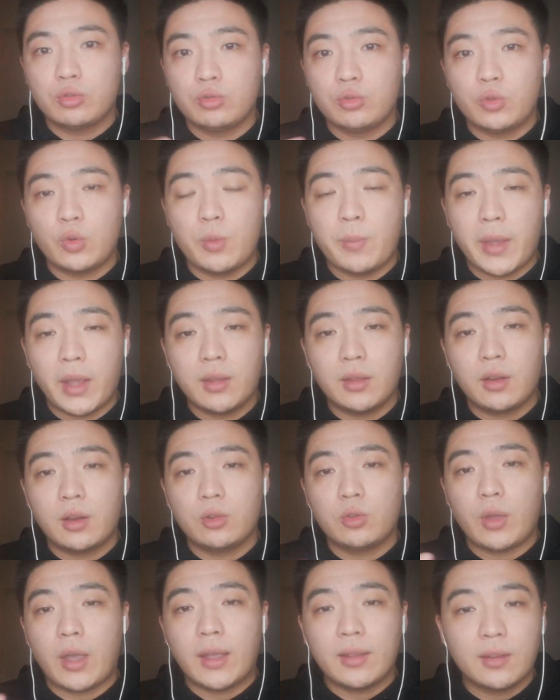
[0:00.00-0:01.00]
to remainder
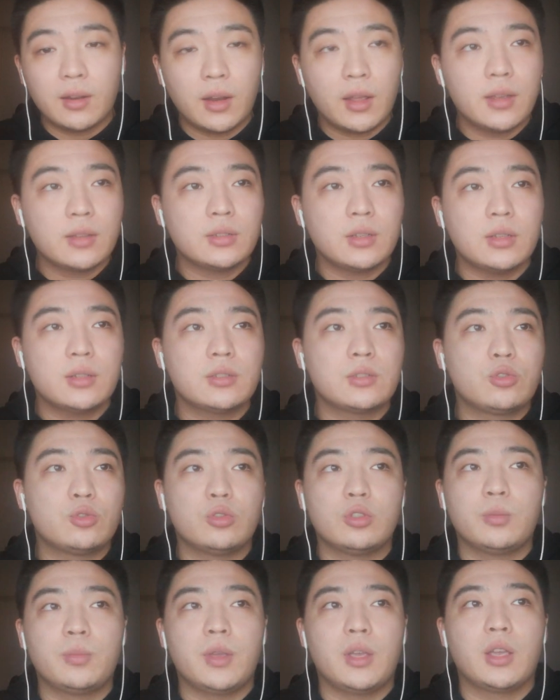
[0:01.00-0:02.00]
the analysis
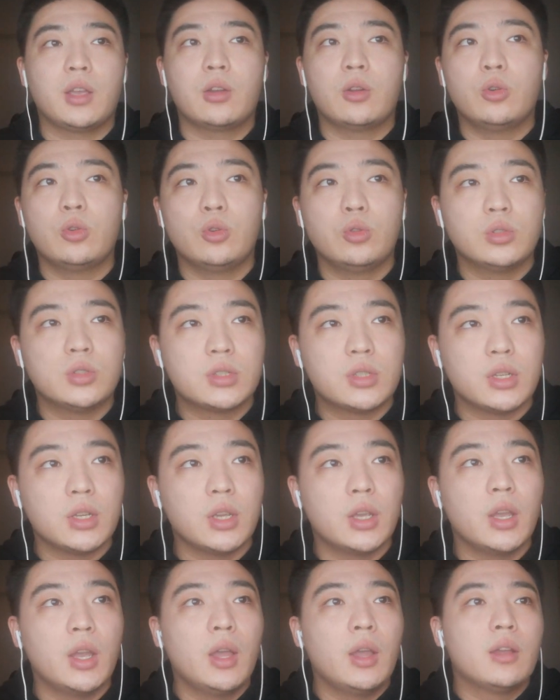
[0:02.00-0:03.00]
should be include
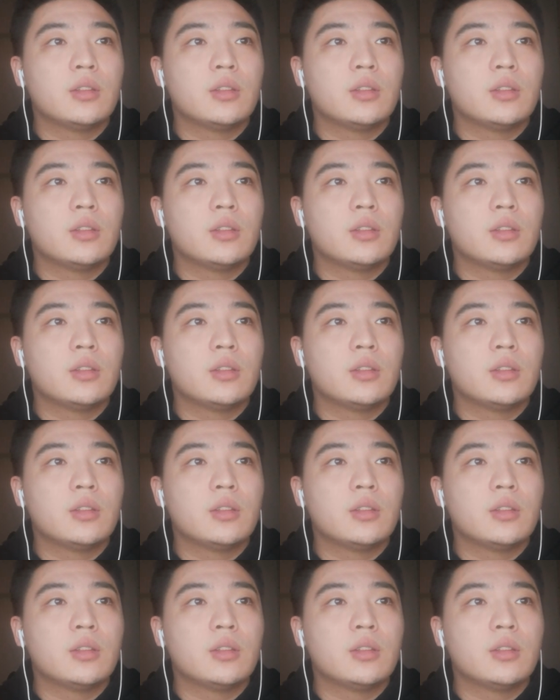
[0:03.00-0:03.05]
the